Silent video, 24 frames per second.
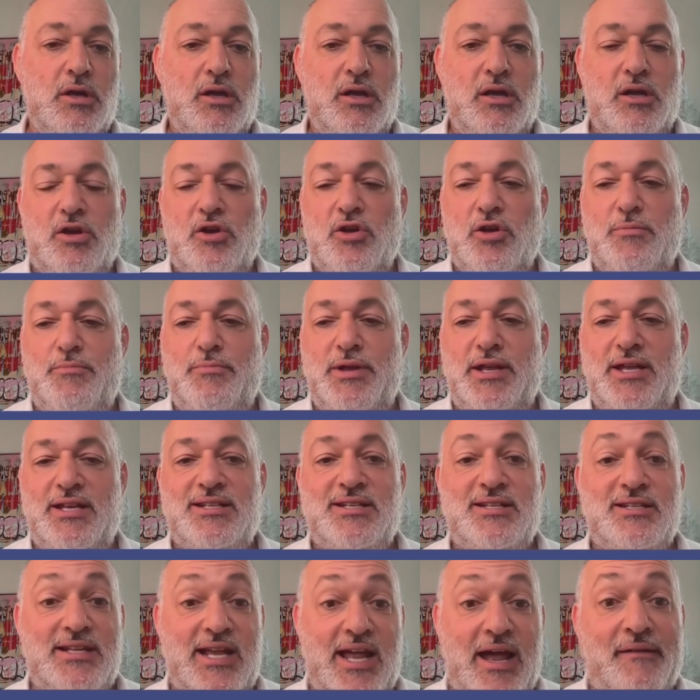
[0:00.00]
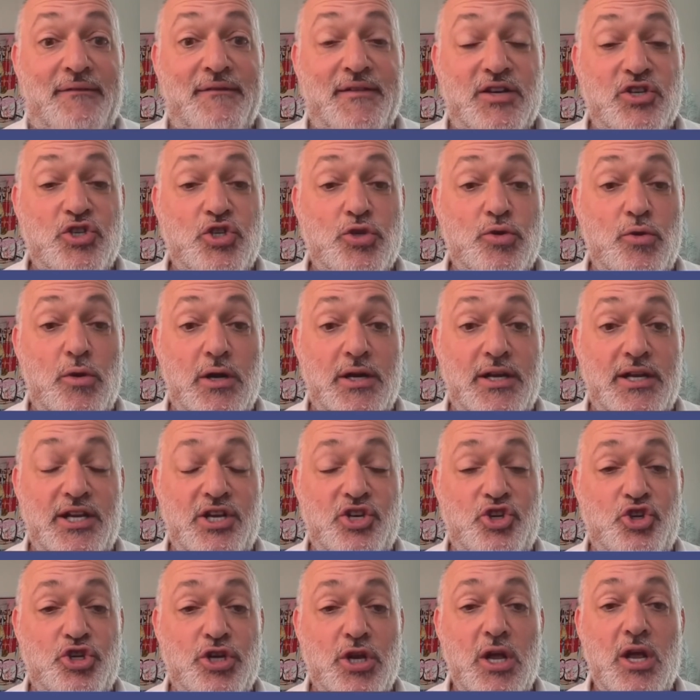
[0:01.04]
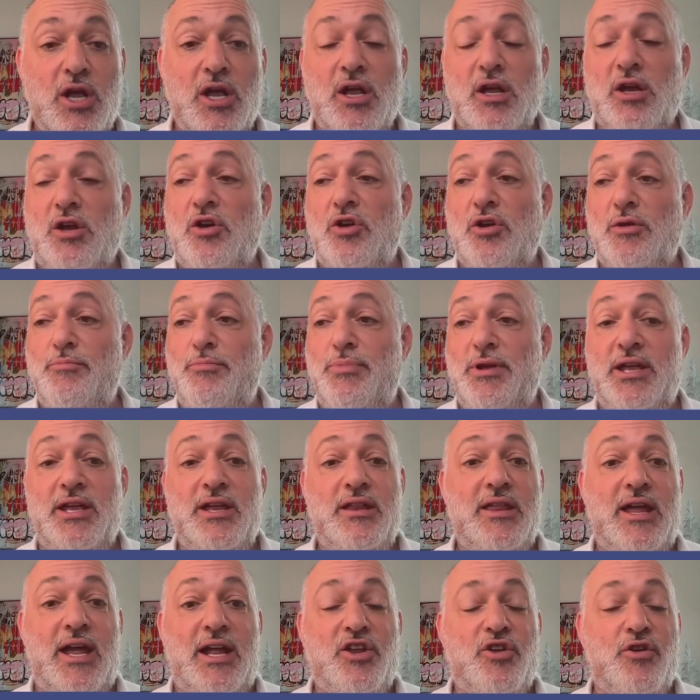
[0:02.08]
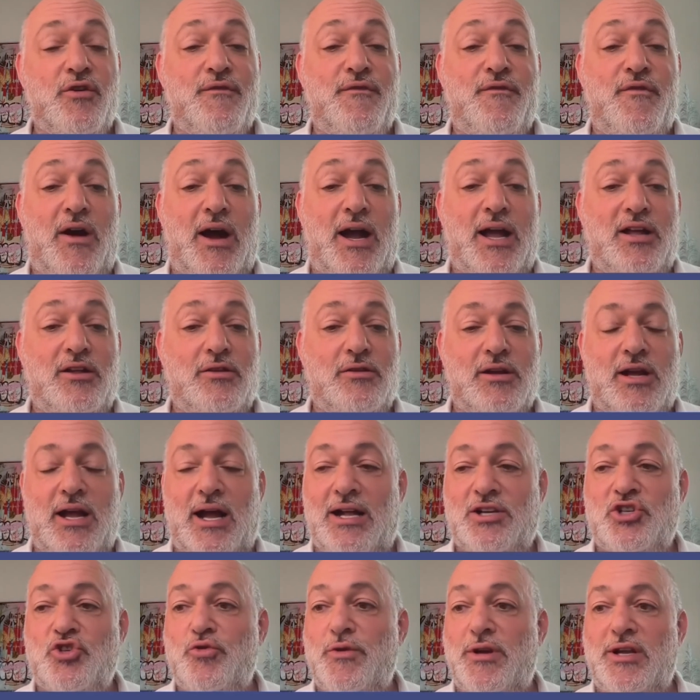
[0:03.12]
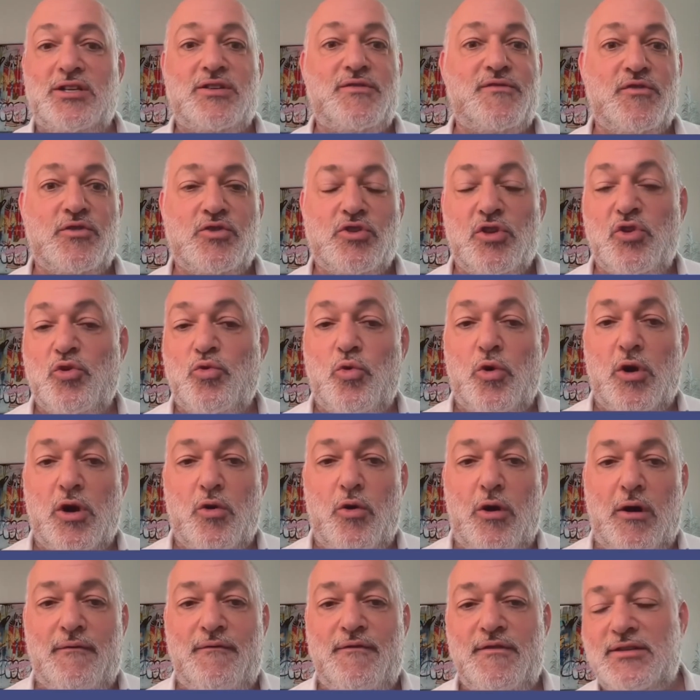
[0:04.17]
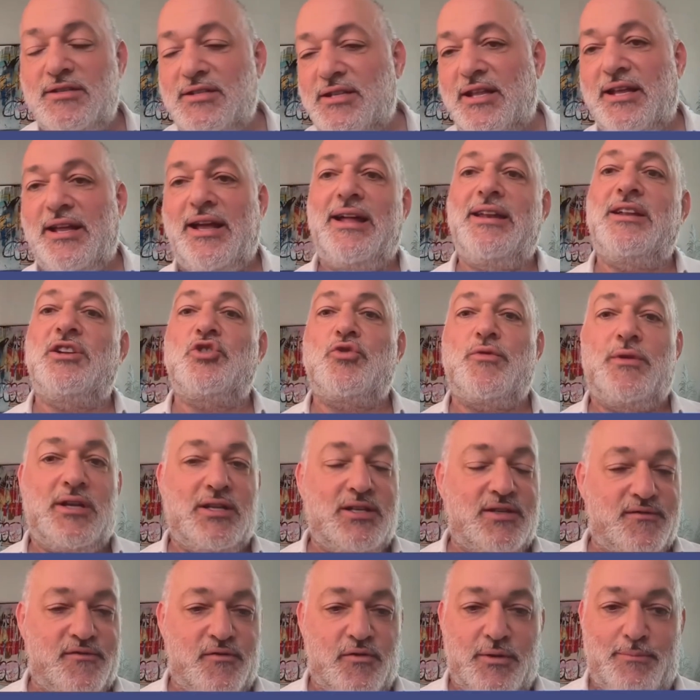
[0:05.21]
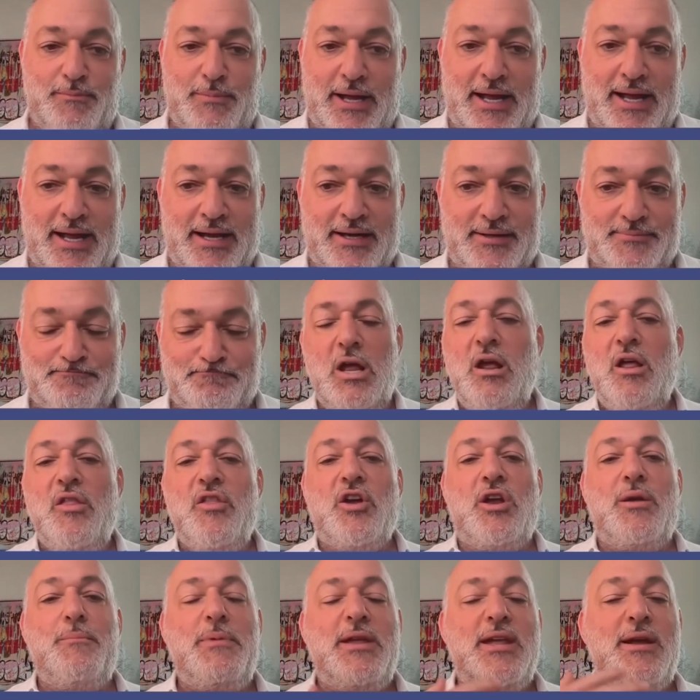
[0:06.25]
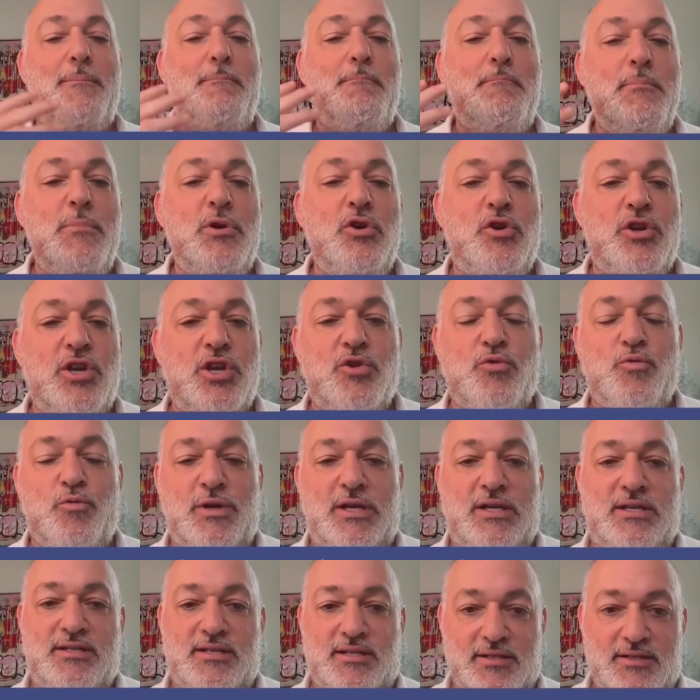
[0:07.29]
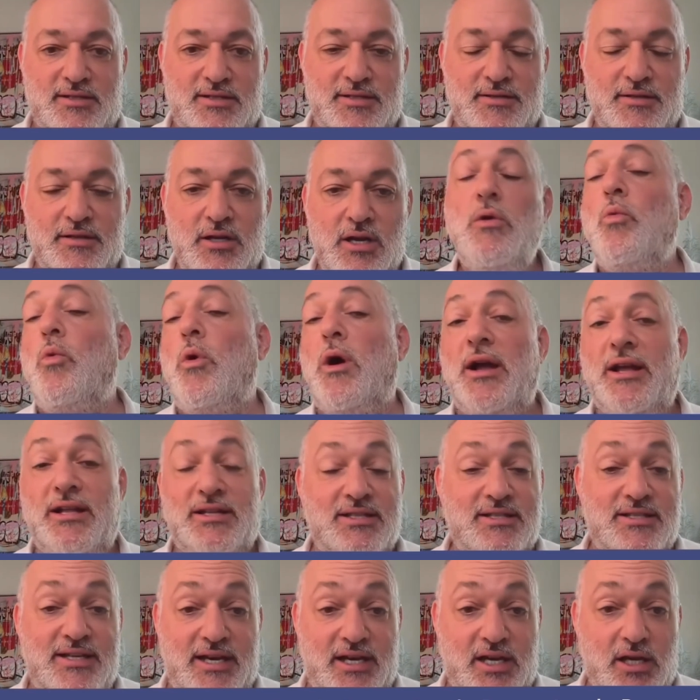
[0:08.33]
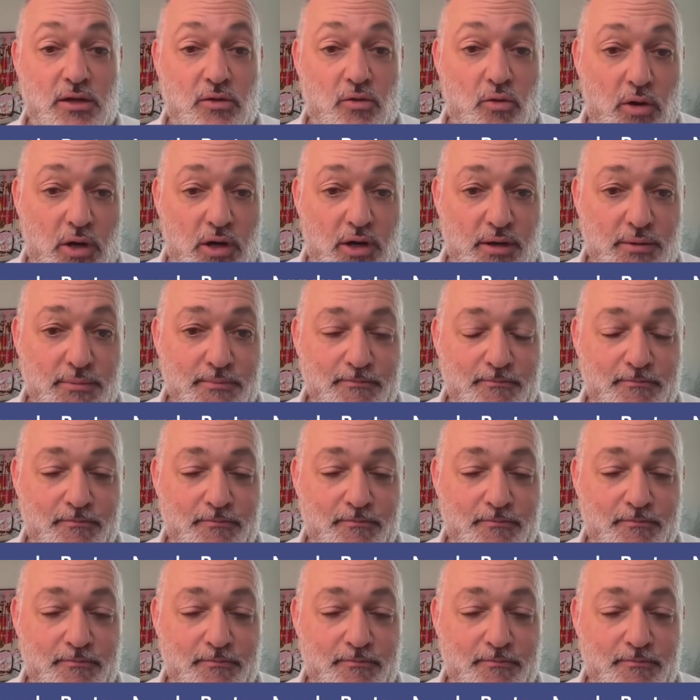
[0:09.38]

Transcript: It could be staffing shortage. It could be that your file got transferred to the wrong office and they got to transfer it back. There could be a million reasons why it's taking longer.